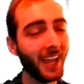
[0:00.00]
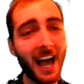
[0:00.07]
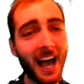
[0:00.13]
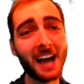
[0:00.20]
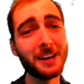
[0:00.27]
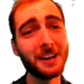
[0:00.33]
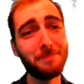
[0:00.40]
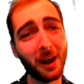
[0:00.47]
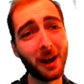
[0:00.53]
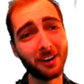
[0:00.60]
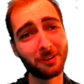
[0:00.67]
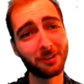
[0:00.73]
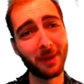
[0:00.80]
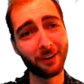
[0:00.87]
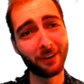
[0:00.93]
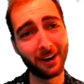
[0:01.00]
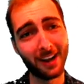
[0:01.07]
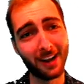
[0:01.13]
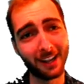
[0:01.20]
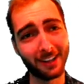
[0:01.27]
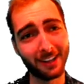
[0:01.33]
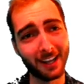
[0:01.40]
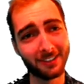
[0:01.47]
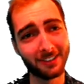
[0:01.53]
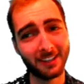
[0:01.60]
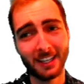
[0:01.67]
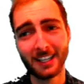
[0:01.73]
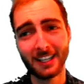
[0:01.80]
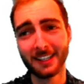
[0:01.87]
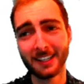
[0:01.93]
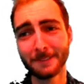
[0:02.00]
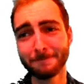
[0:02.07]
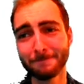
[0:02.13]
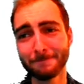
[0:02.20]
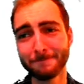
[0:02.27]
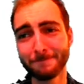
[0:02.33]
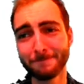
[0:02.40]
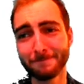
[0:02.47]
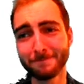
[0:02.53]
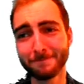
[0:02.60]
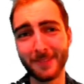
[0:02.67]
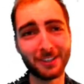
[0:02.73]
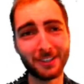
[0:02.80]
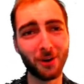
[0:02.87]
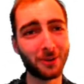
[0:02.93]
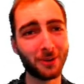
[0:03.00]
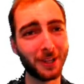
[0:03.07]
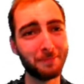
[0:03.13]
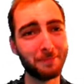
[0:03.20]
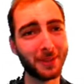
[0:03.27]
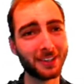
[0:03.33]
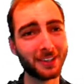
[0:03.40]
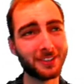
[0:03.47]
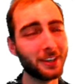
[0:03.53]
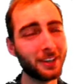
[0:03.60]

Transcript: I did better to my grade 9 class. Don't clip this.